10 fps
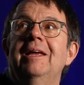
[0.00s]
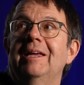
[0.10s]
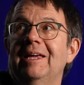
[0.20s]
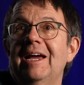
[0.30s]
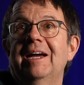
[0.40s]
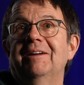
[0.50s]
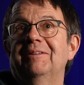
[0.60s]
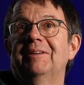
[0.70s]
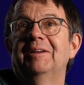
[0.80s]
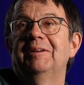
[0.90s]
Yeah,
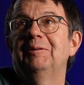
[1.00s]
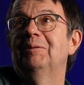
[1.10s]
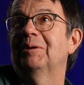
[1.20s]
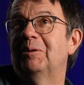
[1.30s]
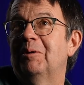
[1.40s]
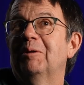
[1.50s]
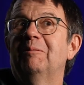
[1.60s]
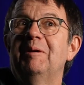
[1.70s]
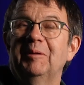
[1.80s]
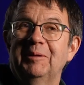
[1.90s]
the unicorn
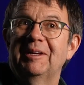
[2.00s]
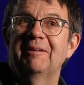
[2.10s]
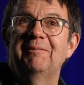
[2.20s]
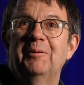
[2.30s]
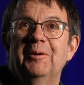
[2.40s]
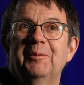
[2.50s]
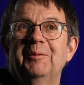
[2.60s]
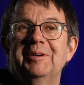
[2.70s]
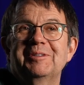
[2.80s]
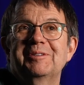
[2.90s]
we were looking for
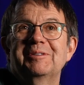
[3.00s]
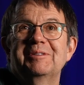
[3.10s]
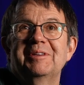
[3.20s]
was,